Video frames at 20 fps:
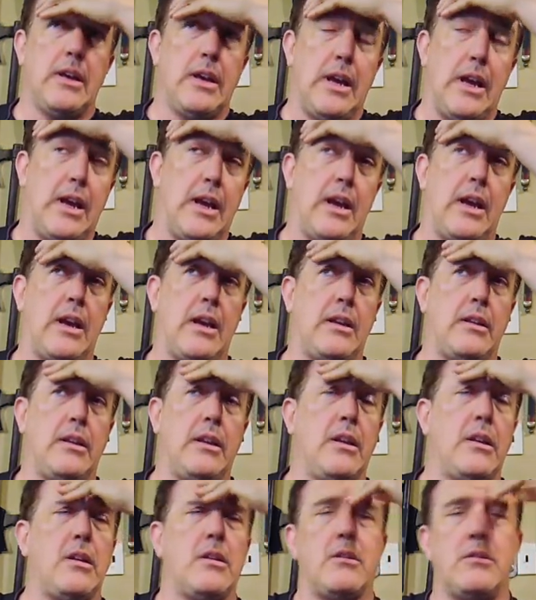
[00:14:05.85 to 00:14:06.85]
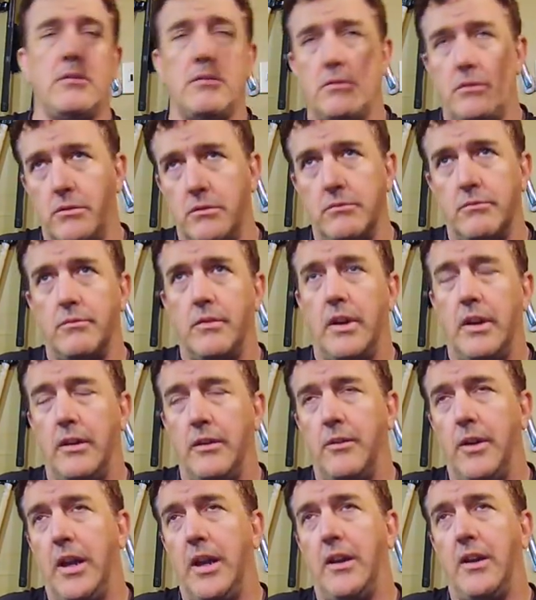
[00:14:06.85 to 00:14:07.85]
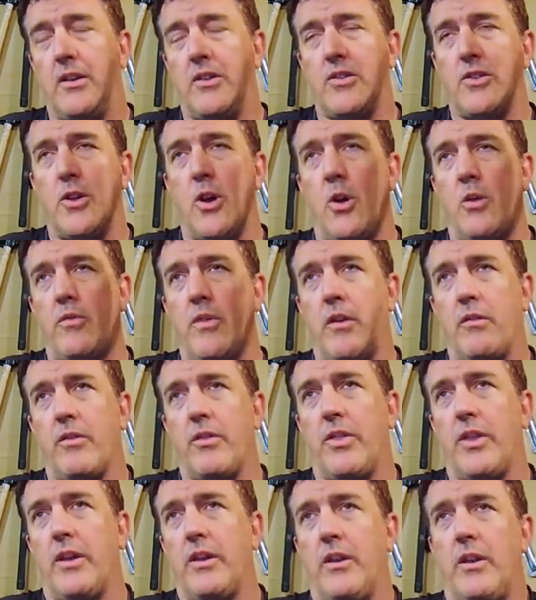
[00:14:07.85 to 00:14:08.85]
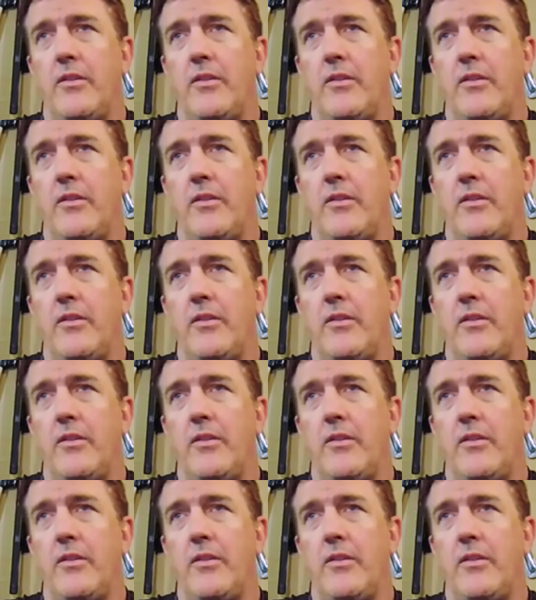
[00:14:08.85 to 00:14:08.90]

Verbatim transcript: and, you know, heated stove and everything.